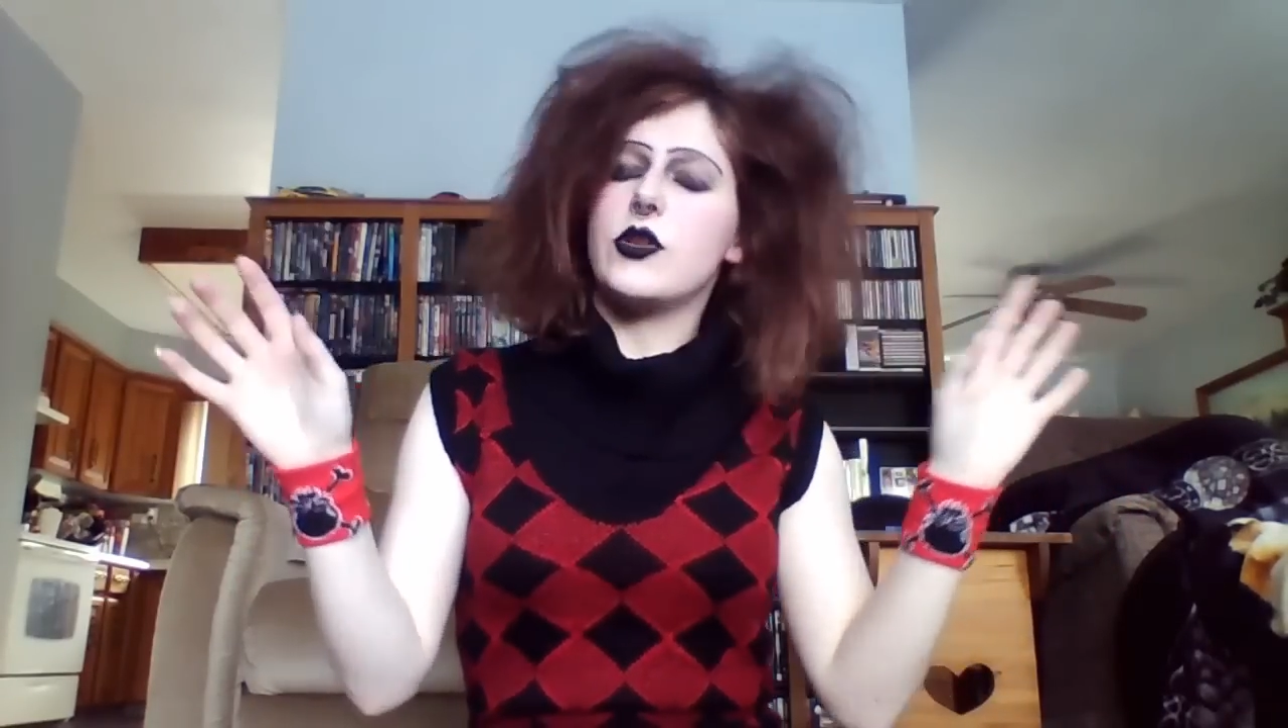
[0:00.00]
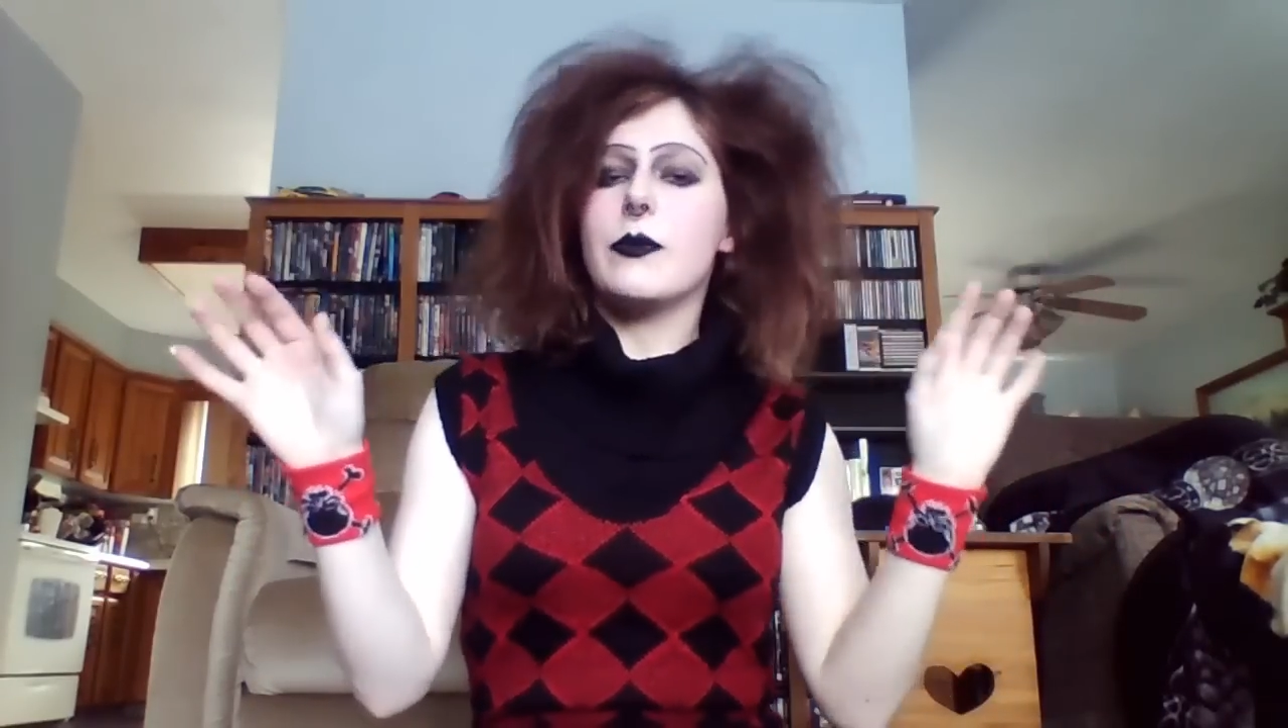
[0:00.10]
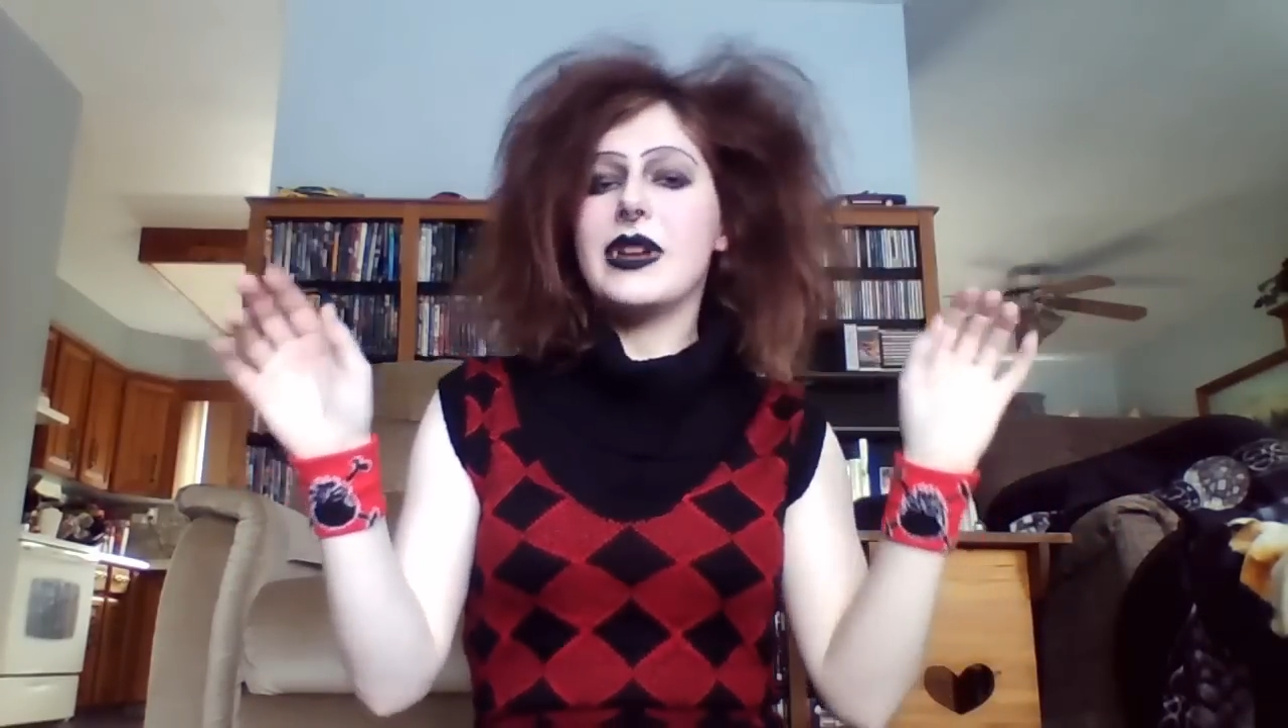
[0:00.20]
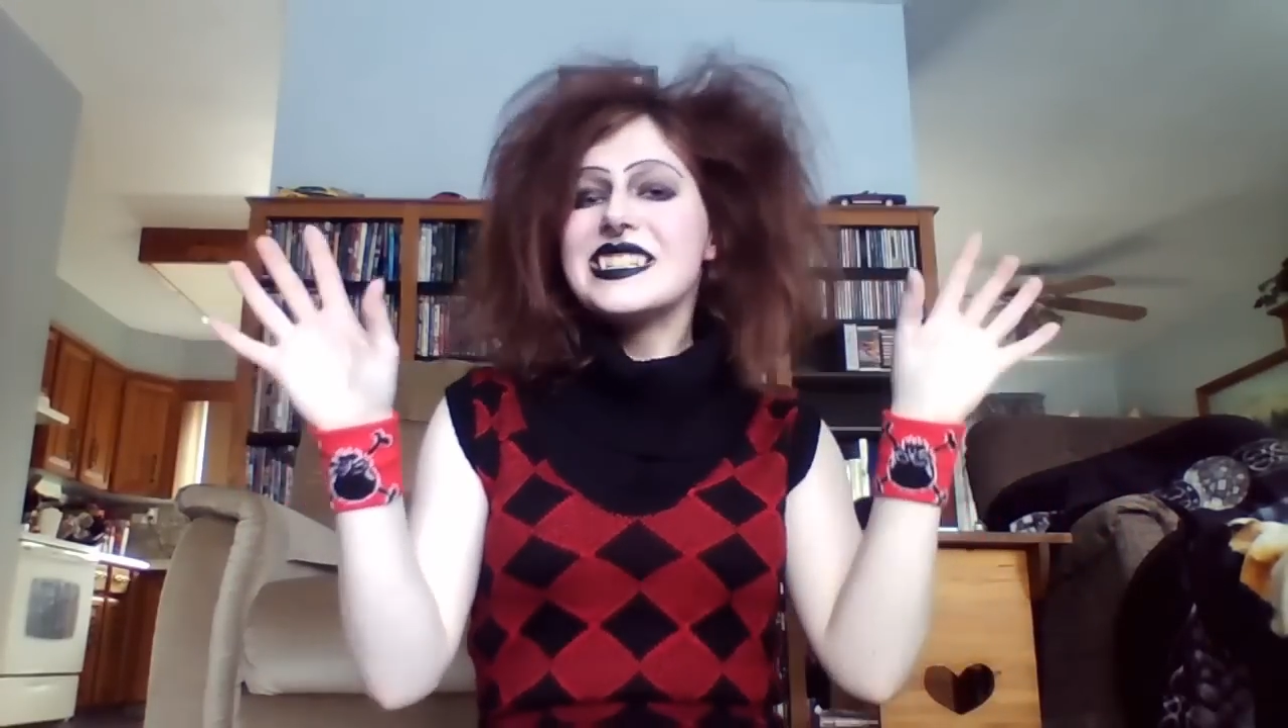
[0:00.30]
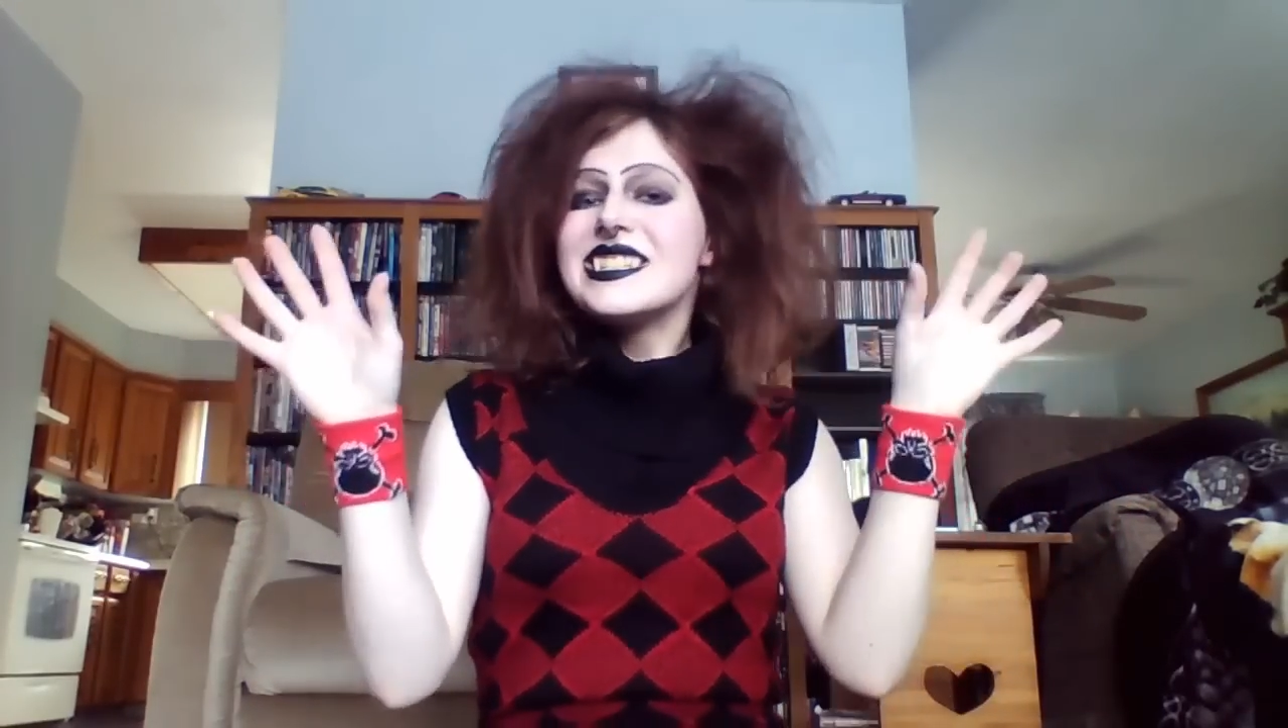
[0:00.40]

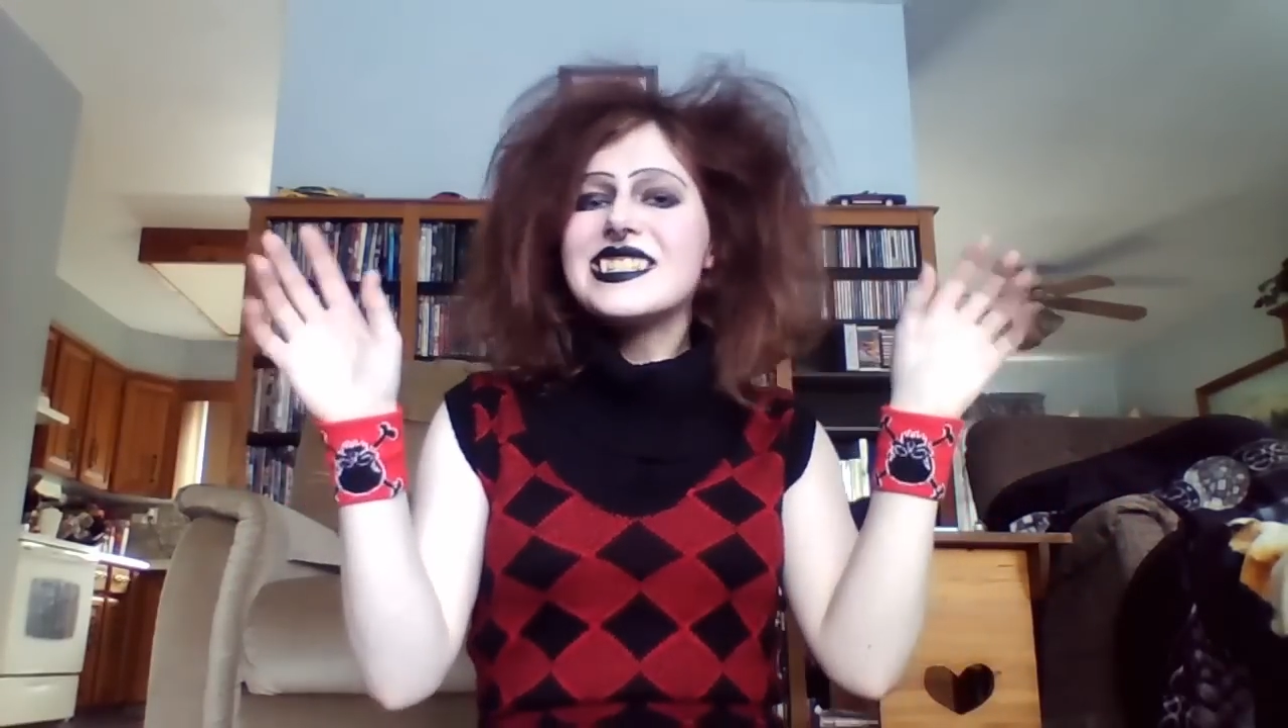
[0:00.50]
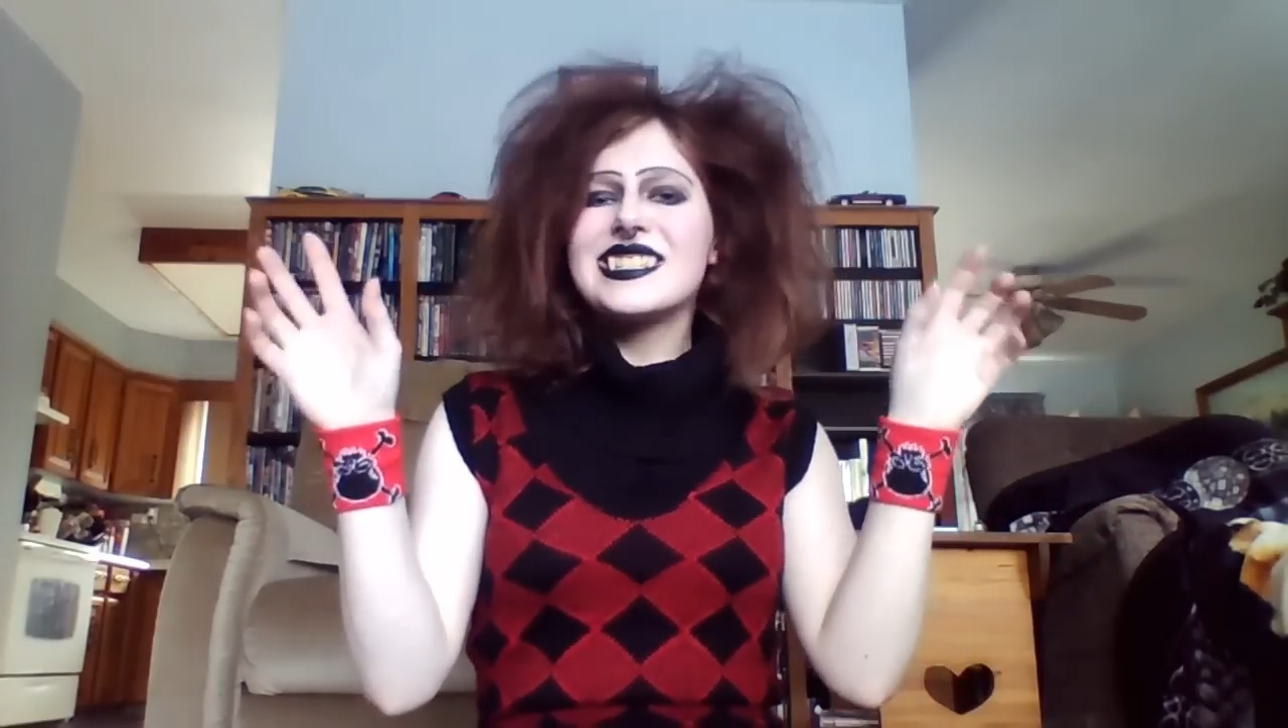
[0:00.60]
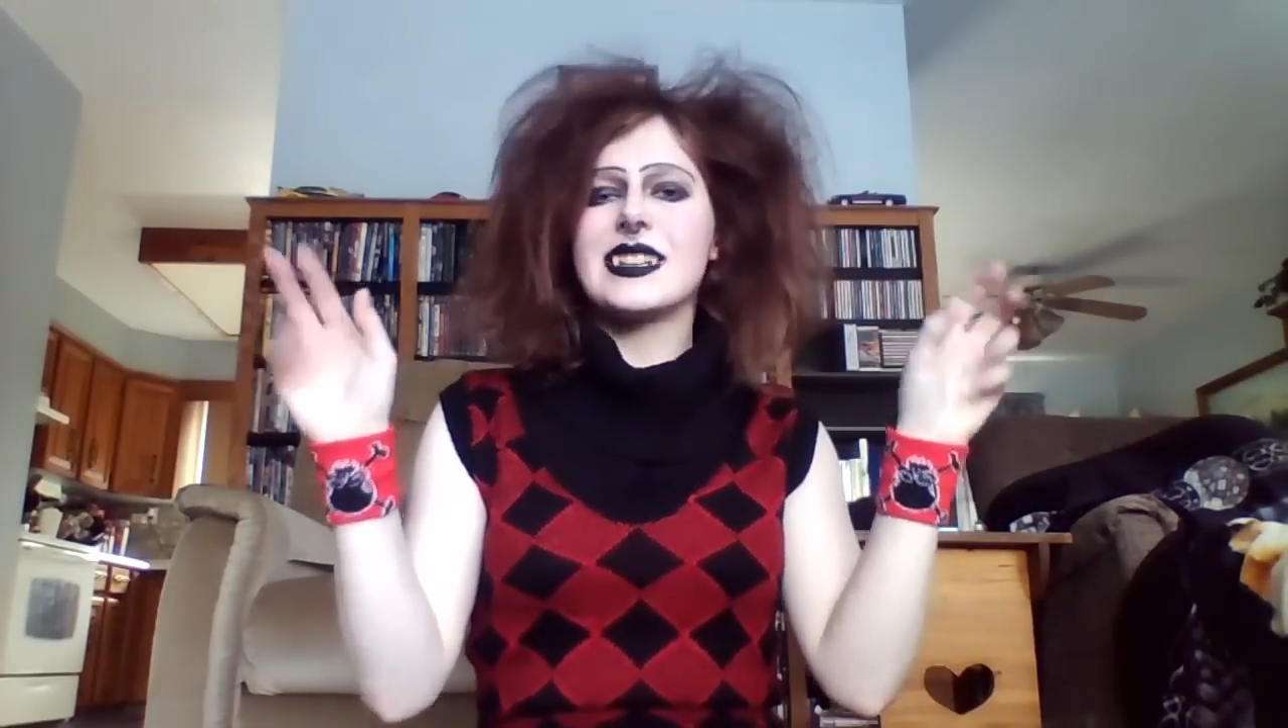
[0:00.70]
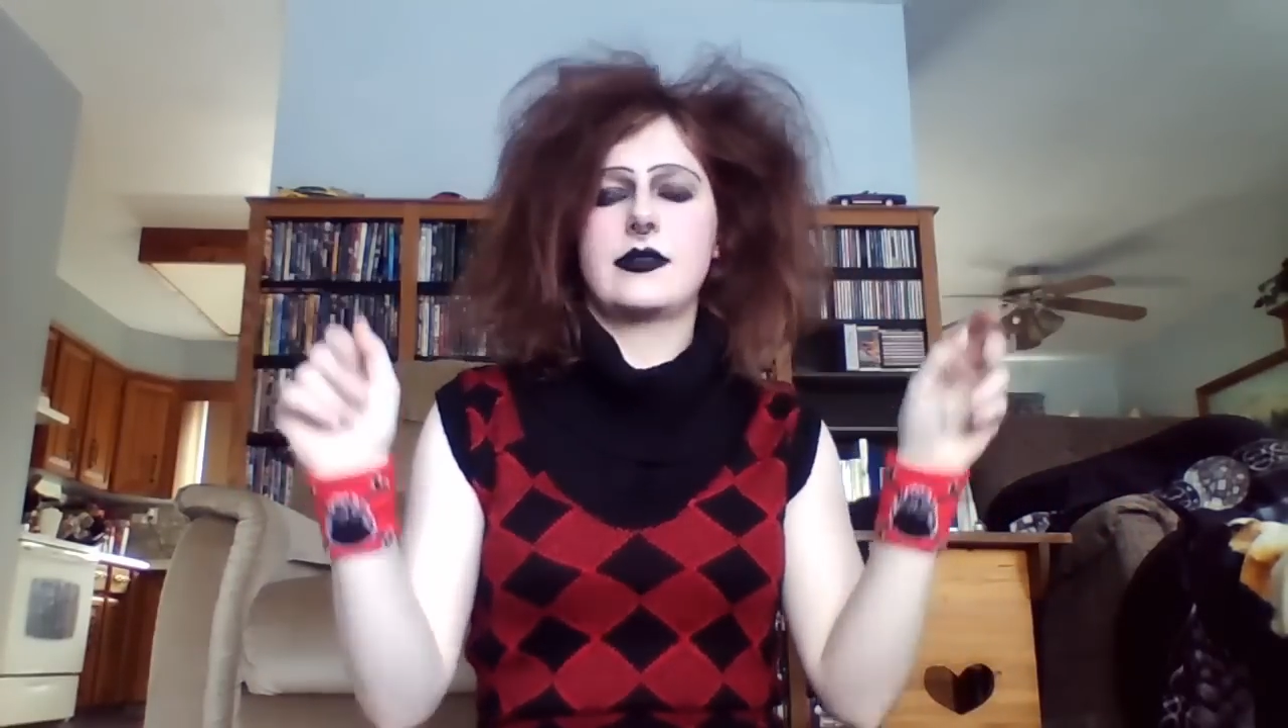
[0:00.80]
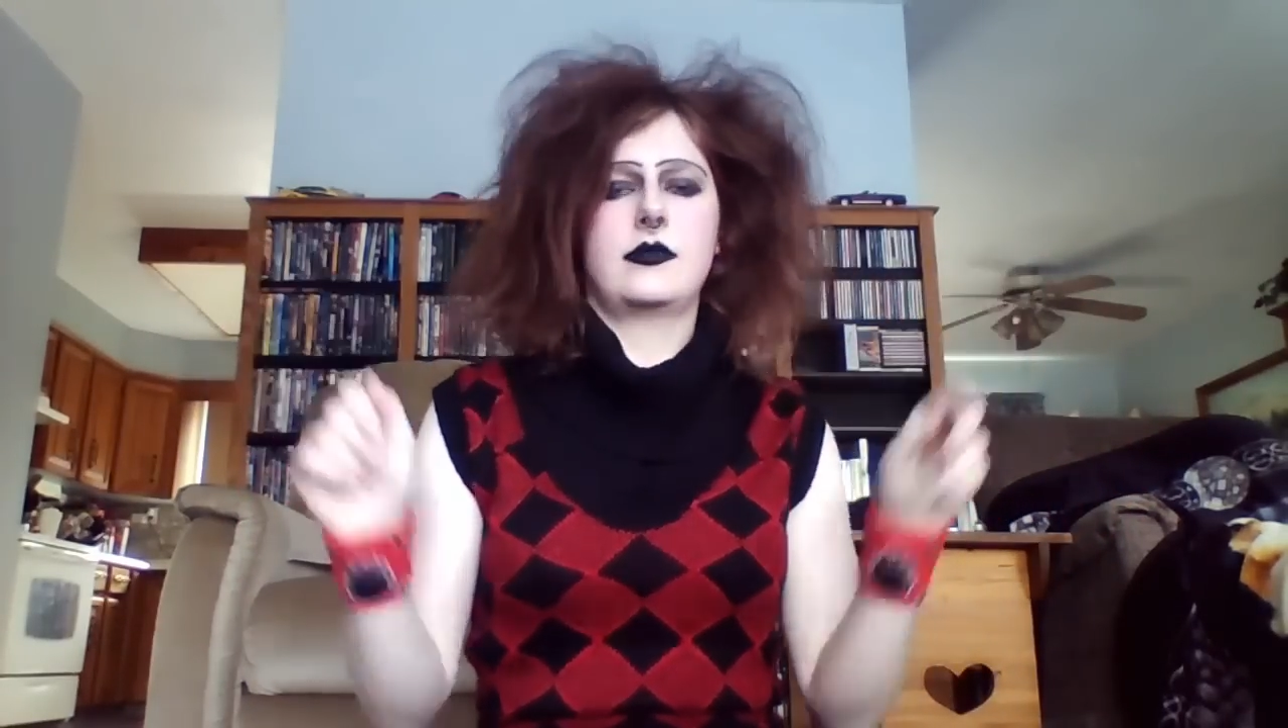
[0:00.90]

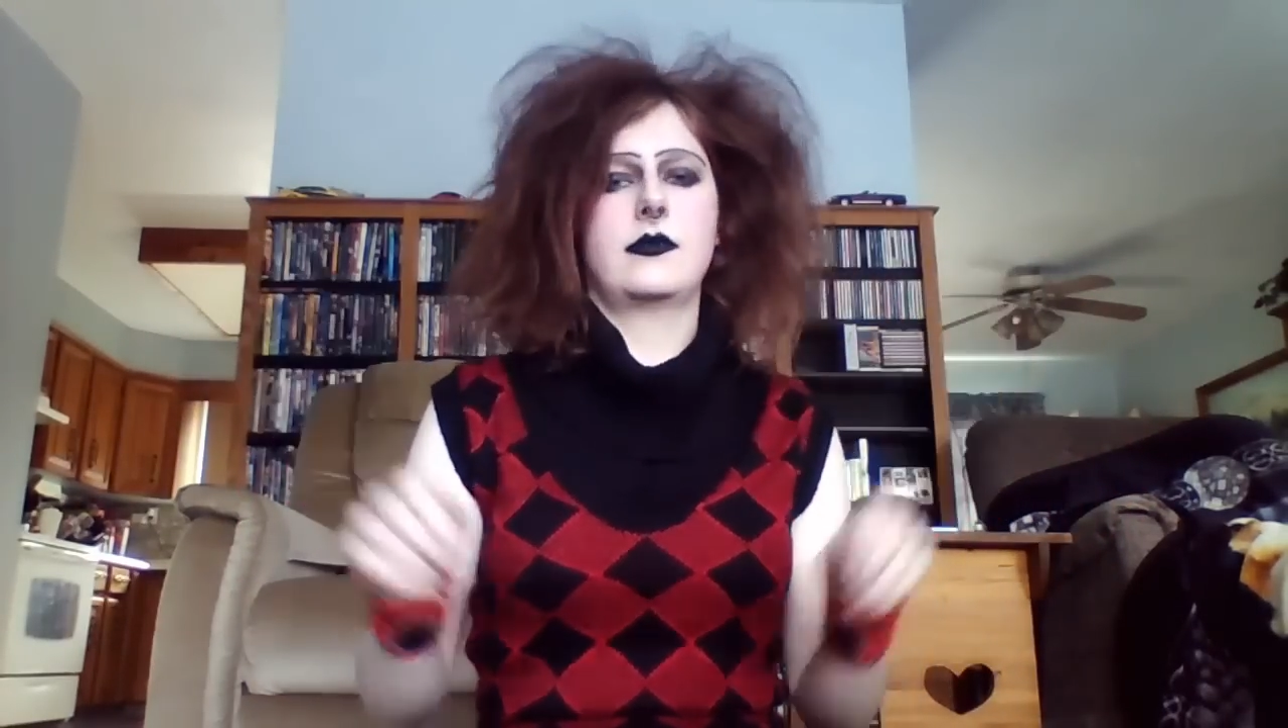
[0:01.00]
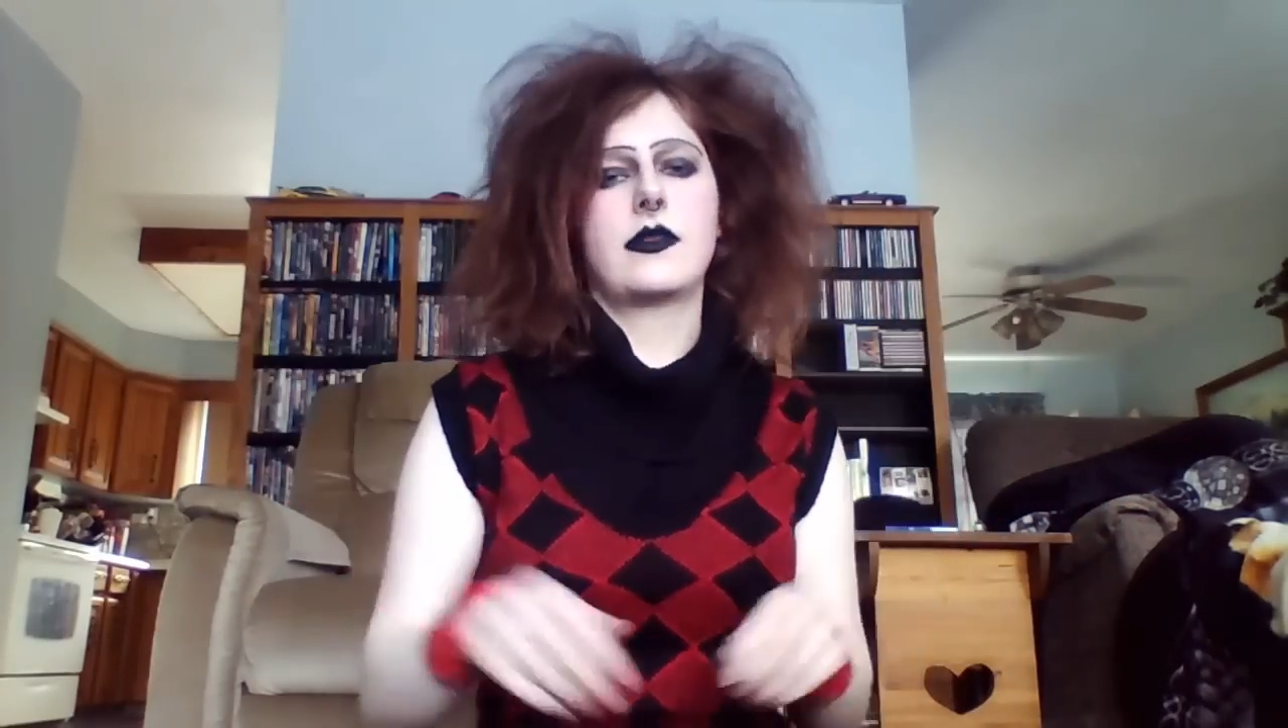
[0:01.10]
humanist